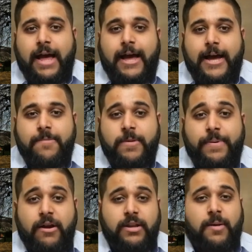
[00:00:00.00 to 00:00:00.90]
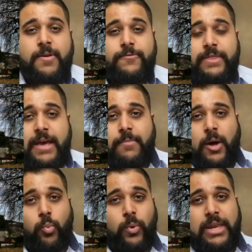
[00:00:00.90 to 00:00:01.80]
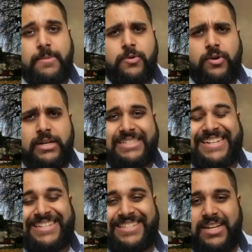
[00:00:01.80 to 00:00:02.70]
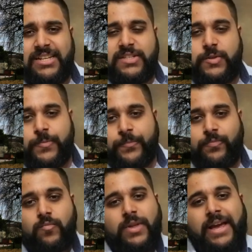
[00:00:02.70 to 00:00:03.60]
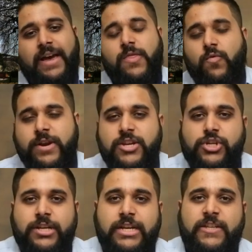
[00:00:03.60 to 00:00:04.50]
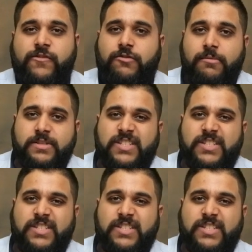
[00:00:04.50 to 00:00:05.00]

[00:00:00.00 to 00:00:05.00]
Um, the parent company for them are William Grant and Sons. And the region is from